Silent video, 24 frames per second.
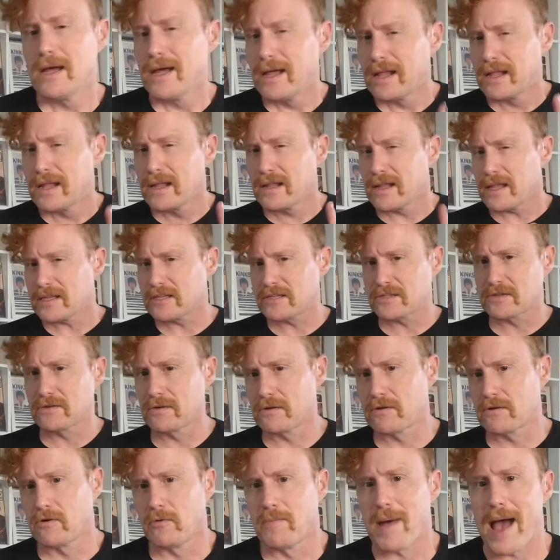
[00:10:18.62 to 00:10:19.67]
Let's
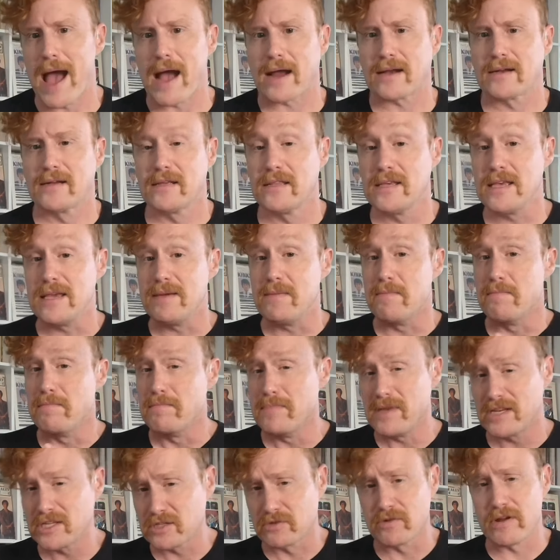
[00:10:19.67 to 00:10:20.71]
circle back to the
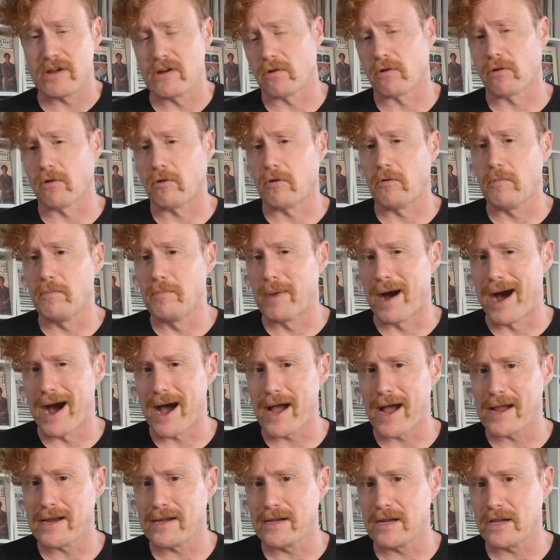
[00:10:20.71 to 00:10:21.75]
mystery girl
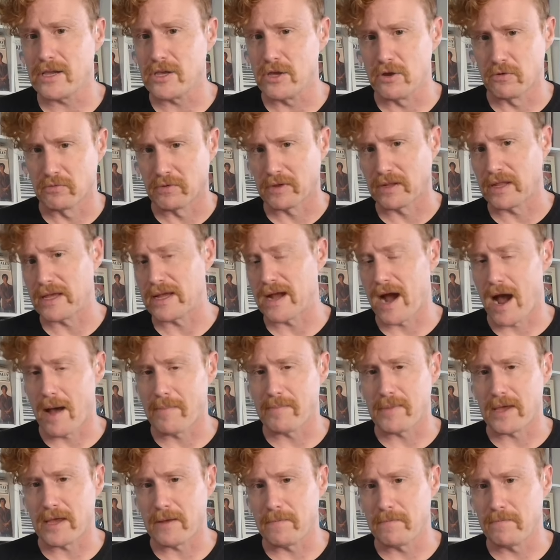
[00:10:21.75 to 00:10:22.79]
behind You Really Got
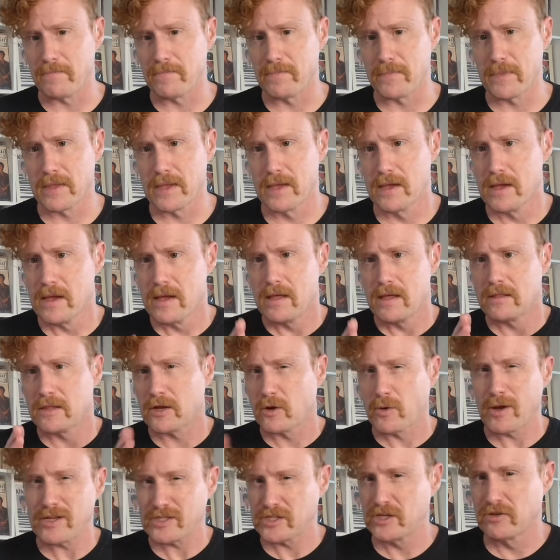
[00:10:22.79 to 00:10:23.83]
Me. The
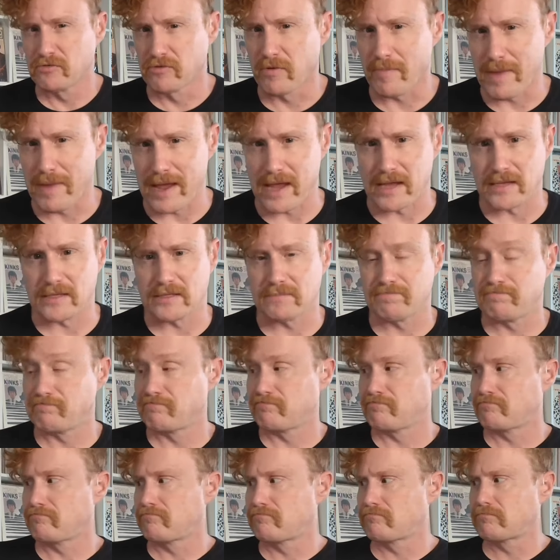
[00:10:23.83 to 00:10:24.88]
question remains,
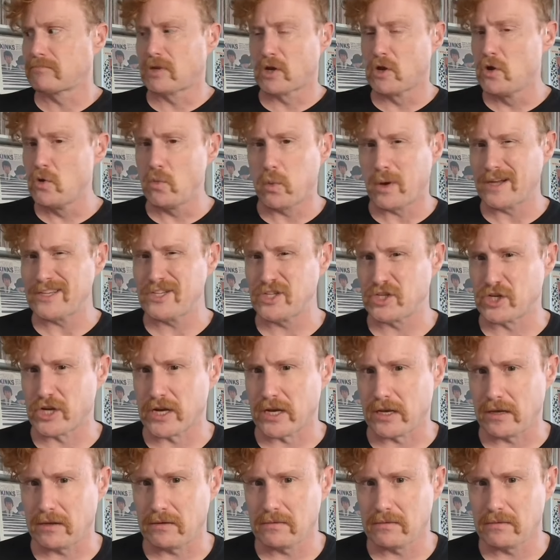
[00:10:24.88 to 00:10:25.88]
who was she?